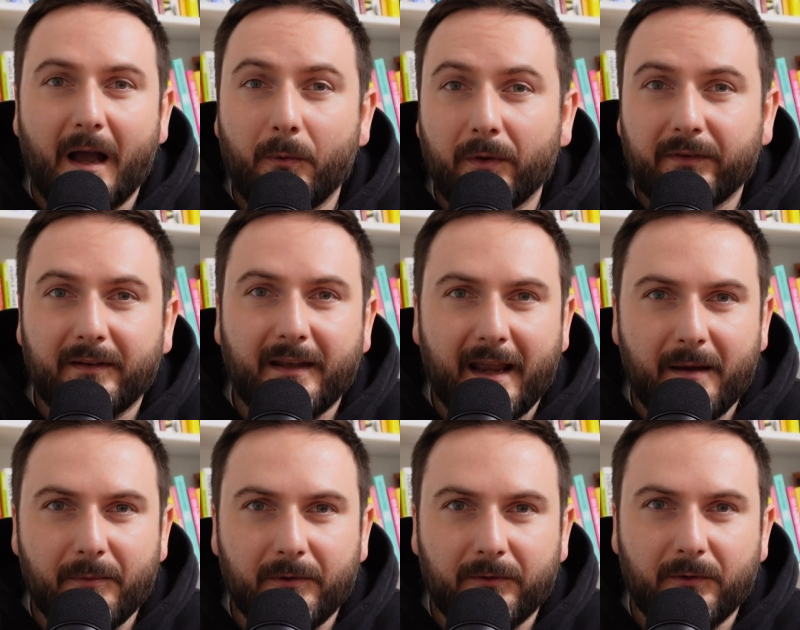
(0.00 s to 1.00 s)
I wasn't
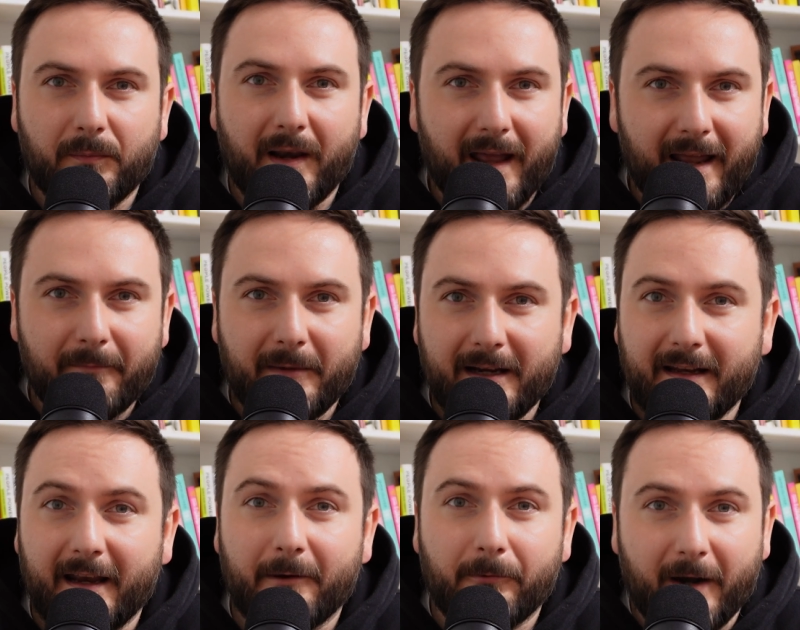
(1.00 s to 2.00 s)
able to plan my
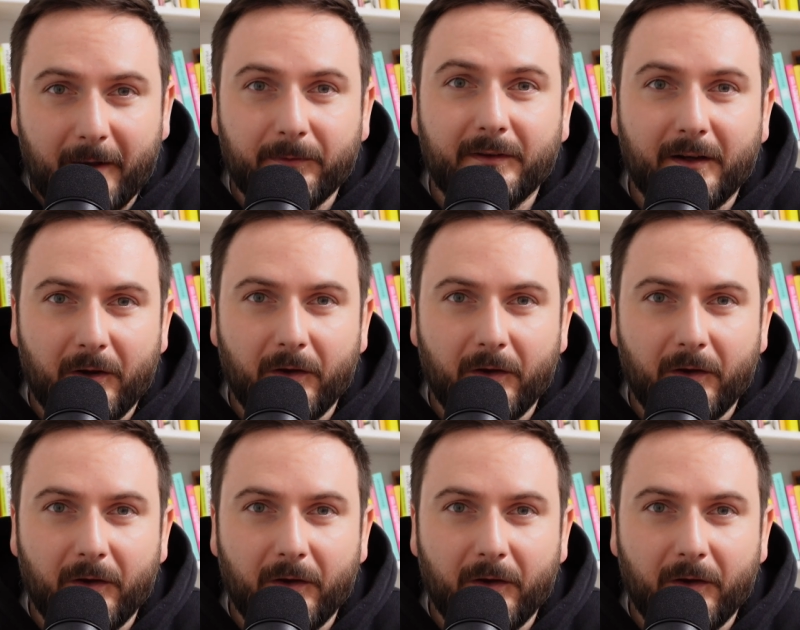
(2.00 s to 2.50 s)
day around the